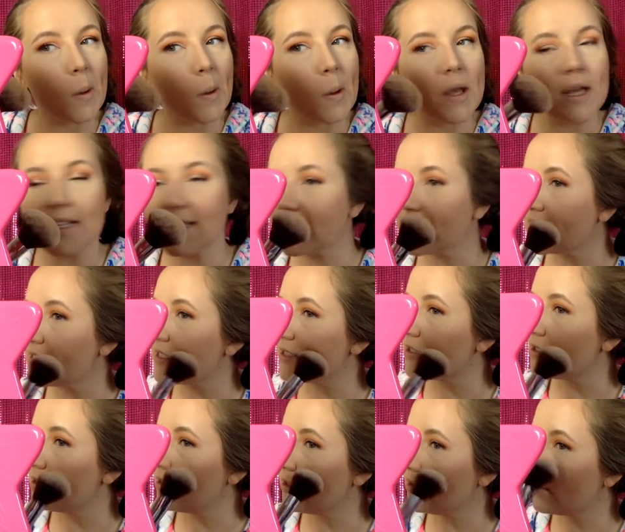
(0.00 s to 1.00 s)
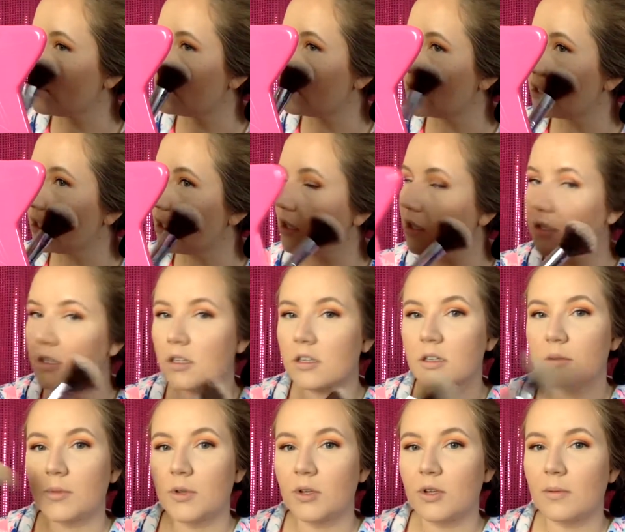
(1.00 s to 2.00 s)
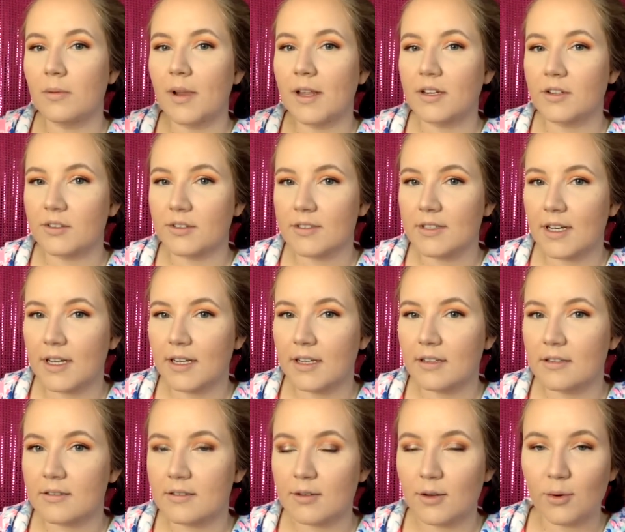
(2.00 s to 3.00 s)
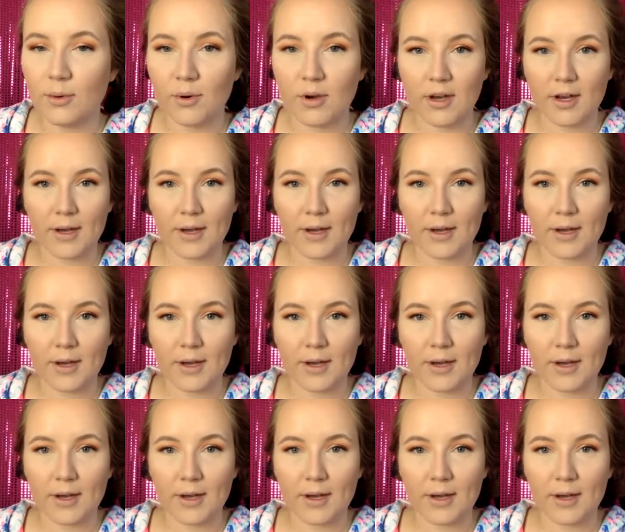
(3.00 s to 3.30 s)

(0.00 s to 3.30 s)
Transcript: is still going on the Beauty Blender side. So